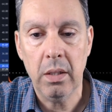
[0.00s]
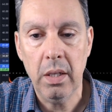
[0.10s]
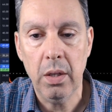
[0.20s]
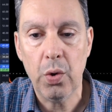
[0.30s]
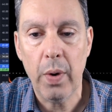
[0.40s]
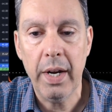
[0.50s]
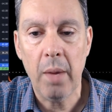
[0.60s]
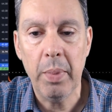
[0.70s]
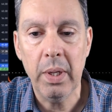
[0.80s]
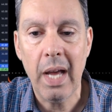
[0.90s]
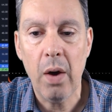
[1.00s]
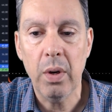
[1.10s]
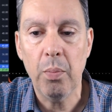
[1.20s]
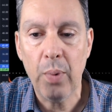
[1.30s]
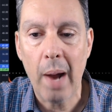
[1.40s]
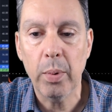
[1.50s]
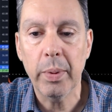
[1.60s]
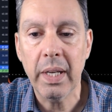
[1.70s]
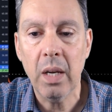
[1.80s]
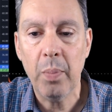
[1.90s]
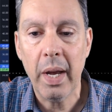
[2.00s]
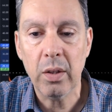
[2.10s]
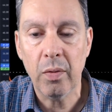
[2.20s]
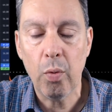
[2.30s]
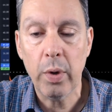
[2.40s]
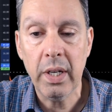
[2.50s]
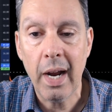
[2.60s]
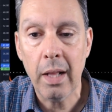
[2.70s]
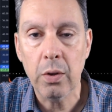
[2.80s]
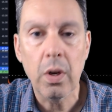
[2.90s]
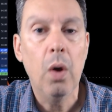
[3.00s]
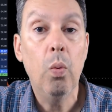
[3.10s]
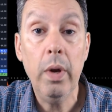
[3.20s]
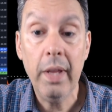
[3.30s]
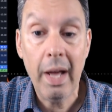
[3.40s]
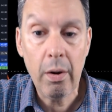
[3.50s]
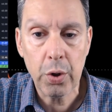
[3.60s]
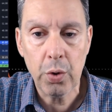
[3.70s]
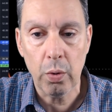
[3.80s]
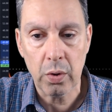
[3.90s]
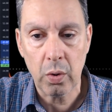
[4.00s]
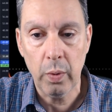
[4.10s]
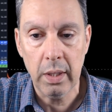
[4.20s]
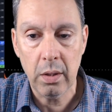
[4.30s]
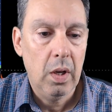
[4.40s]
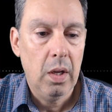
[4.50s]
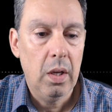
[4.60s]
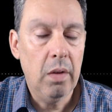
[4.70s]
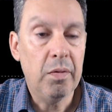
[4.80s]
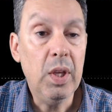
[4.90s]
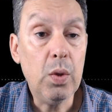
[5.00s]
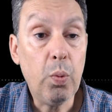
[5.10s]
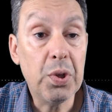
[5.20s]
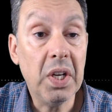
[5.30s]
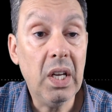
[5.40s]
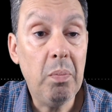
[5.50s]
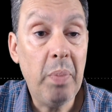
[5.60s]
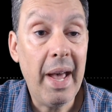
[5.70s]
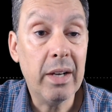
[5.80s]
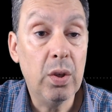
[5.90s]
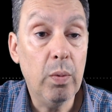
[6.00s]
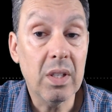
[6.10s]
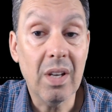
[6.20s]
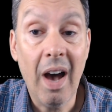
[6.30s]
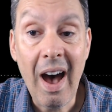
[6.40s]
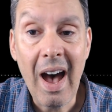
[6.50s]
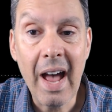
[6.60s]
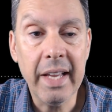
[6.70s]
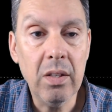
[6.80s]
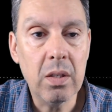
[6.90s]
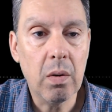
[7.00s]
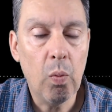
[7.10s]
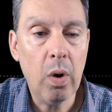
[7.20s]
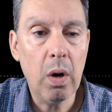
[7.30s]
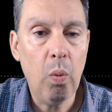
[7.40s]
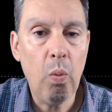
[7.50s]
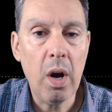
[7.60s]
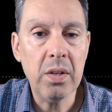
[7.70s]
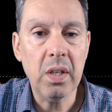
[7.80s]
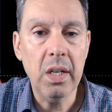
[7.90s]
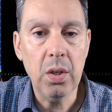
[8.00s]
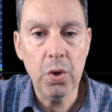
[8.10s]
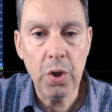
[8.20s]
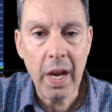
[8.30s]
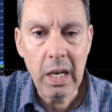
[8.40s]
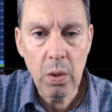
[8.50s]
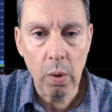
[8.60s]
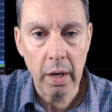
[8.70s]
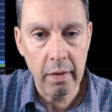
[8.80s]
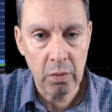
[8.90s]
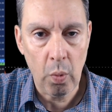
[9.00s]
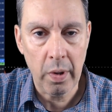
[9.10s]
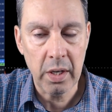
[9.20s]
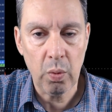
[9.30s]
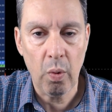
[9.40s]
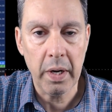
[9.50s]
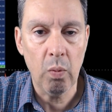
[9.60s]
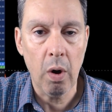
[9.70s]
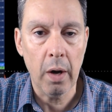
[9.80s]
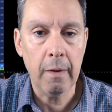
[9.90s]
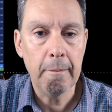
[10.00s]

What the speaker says: it trade up and down and probably get back to $40 without a short squeeze. If this were to get back to its highs where it was in January of 2021,